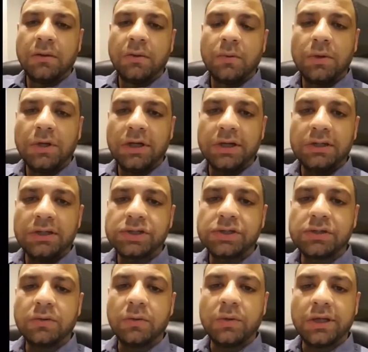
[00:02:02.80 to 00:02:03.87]
One
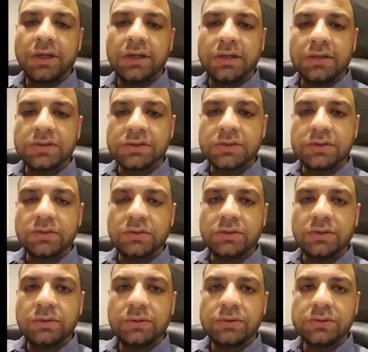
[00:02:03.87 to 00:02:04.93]
additional way is to
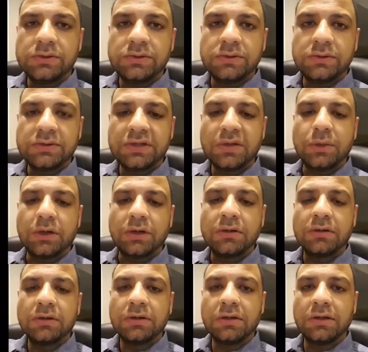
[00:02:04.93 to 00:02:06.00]
use your summer
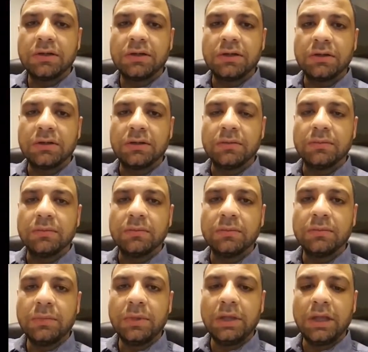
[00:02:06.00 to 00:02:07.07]

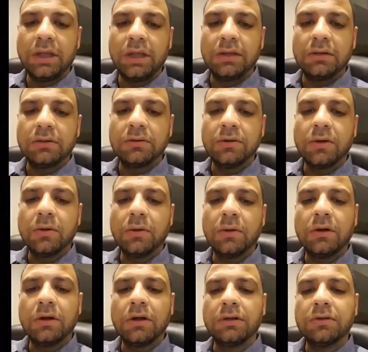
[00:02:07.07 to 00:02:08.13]
and go
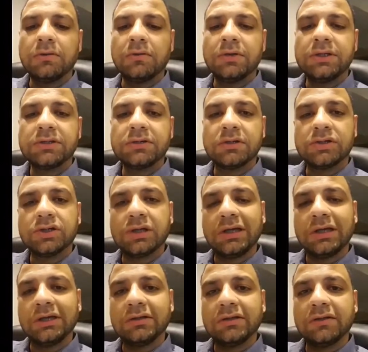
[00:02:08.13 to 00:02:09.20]
on research
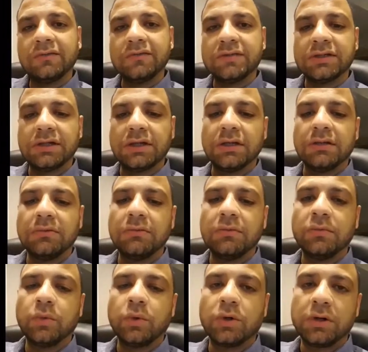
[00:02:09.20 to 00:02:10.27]
electives and
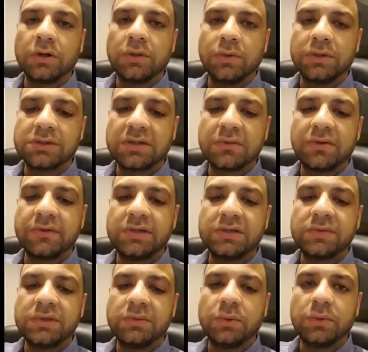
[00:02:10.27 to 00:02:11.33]
work with some of these
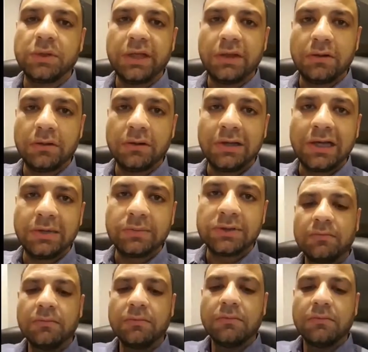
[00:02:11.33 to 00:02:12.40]
people in their lab.
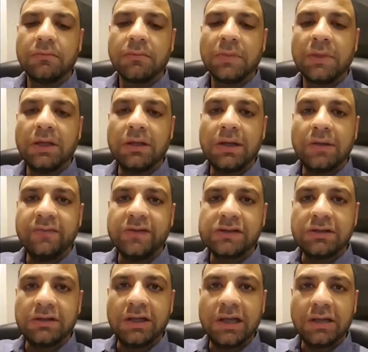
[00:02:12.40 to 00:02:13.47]
It
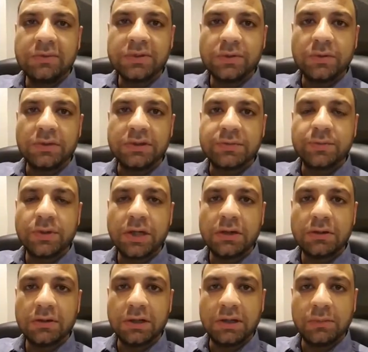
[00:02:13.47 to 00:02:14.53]
obviously helps when there's prior
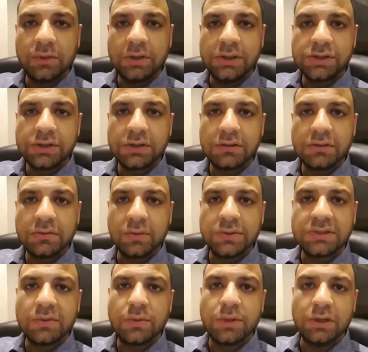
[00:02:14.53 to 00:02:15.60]
collaboration, when
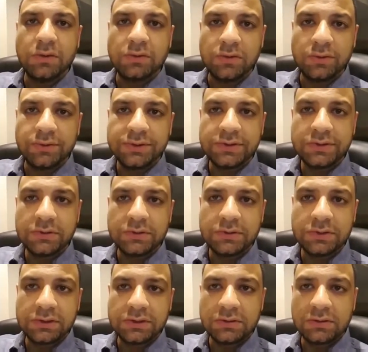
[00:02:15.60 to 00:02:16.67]
someone introduces you
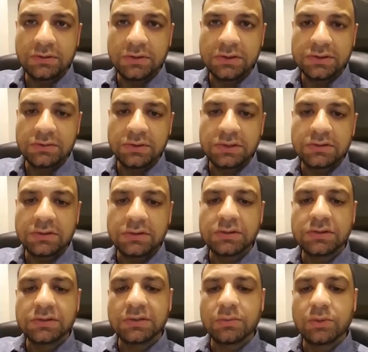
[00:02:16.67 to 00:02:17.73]
to these
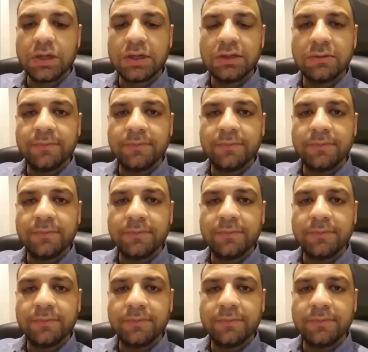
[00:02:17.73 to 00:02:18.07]
researchers abroad,